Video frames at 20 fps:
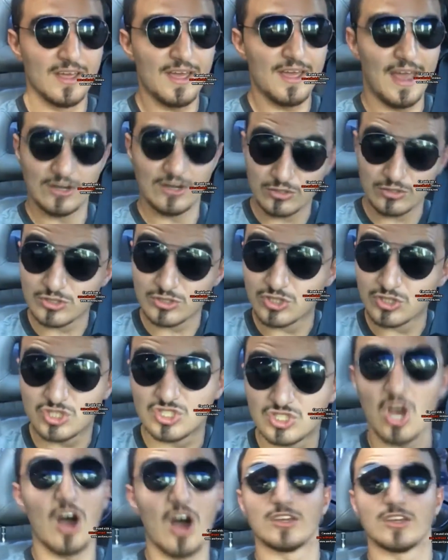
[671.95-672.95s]
and it'll
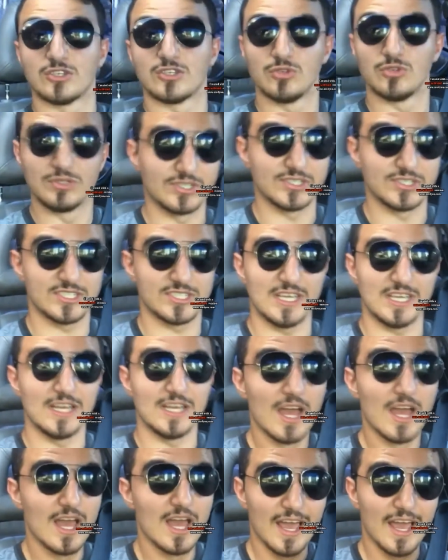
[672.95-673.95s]
tuck you in your seat.
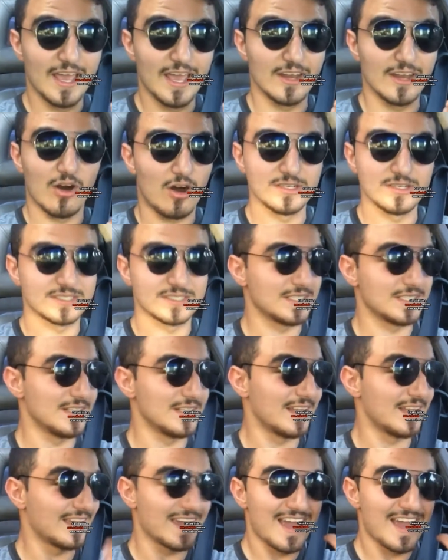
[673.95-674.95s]
It honestly, like,